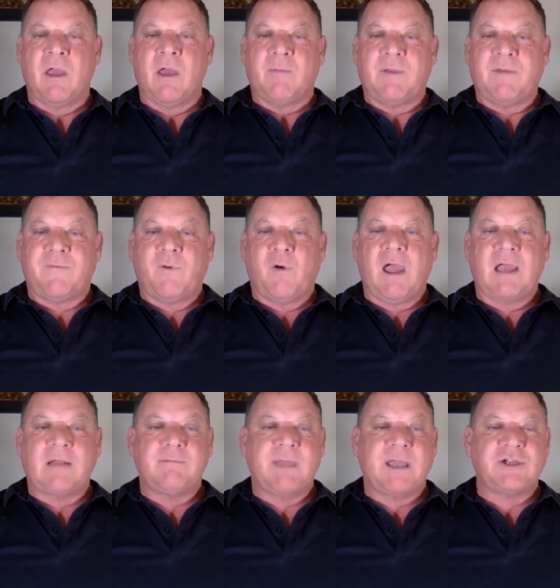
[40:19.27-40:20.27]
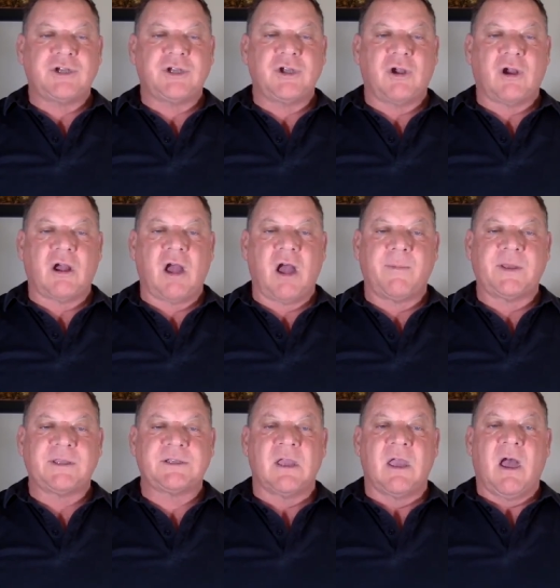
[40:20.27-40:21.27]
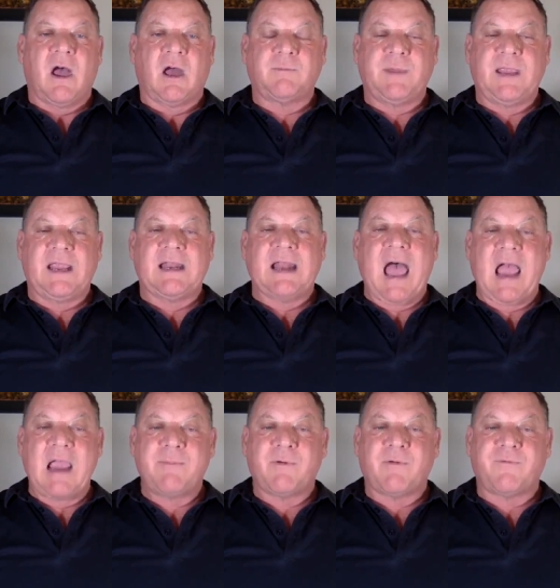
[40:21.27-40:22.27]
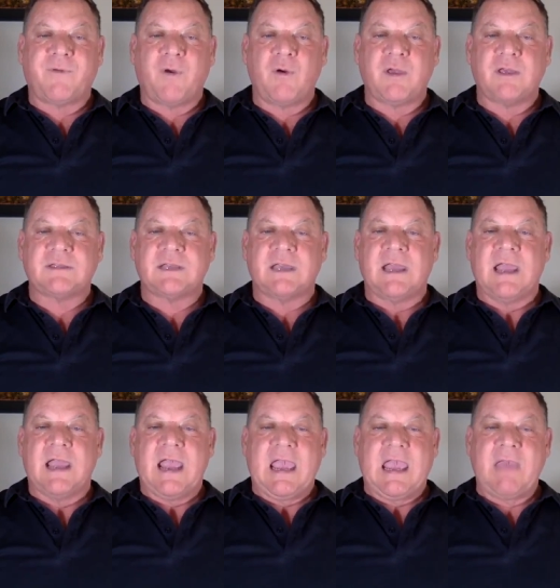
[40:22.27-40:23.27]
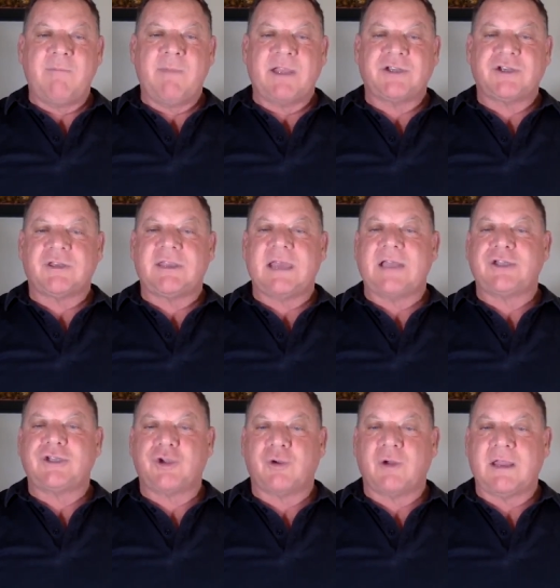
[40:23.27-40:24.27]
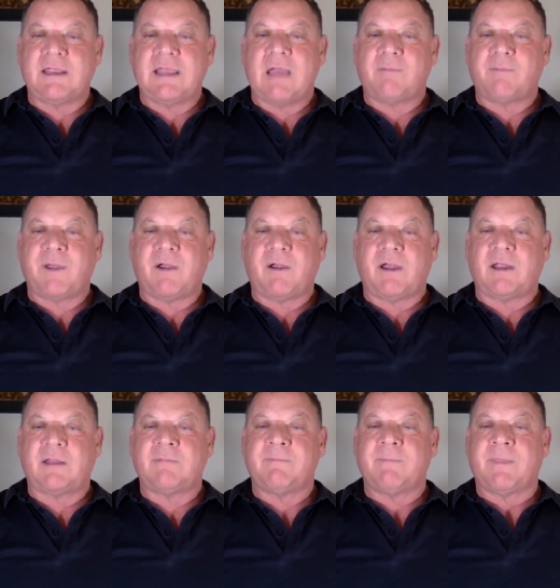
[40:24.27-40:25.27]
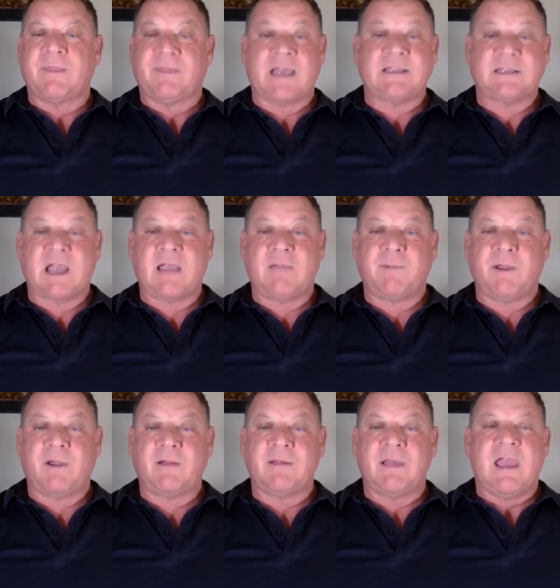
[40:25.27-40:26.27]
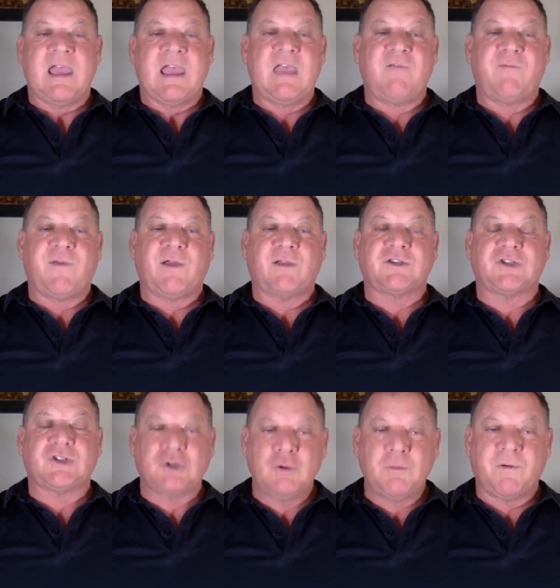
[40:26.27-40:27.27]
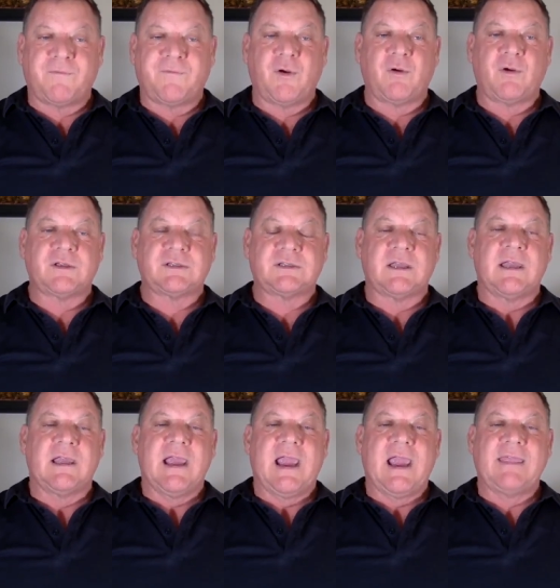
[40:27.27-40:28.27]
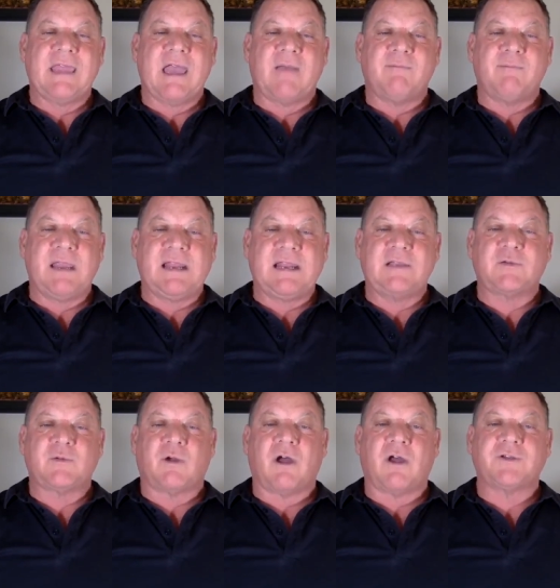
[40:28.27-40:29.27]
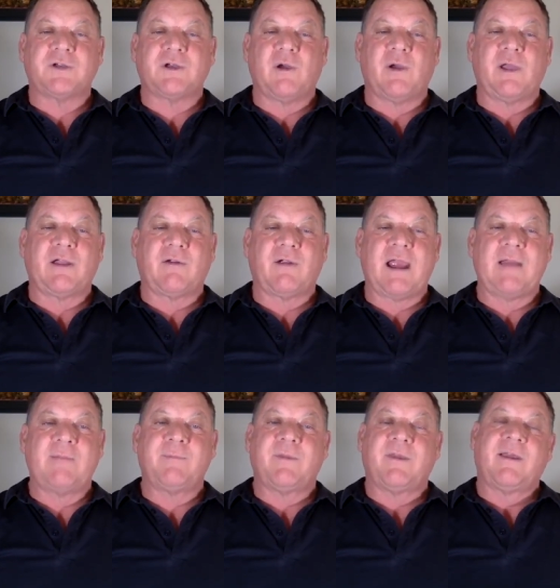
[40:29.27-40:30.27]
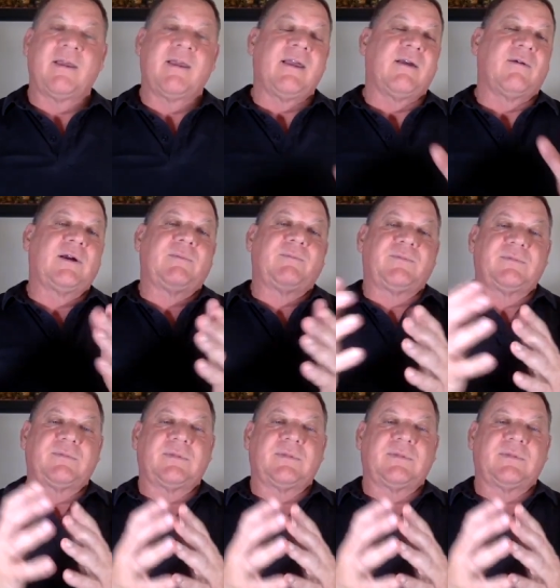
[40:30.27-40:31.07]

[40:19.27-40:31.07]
Before I had mentioned your comments on being hyper focused, he mentioned that during that period, that time period, he felt super focused and that meetings were also going great. Well,